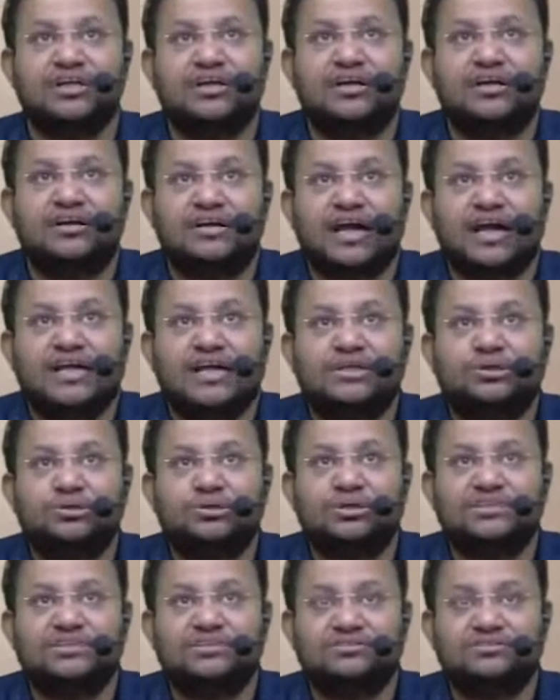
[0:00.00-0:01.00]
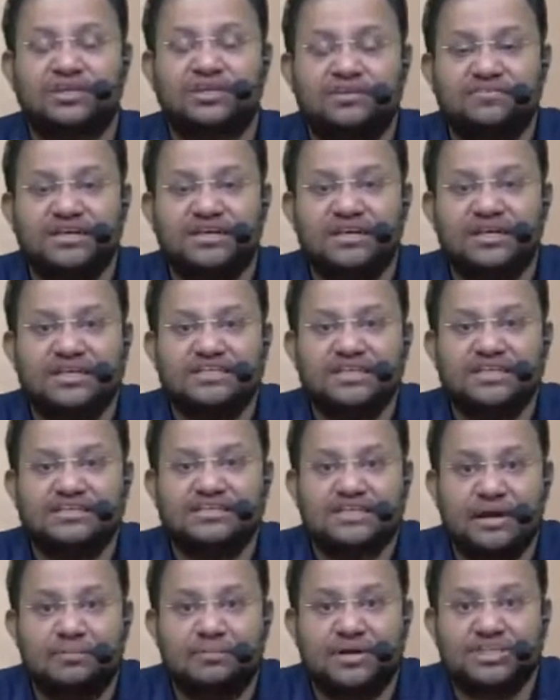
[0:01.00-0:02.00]
Right to receive the dividend is
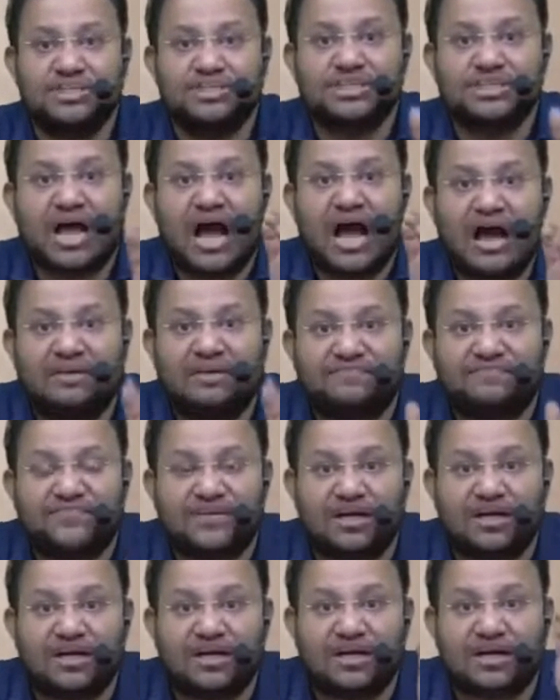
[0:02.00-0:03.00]
established after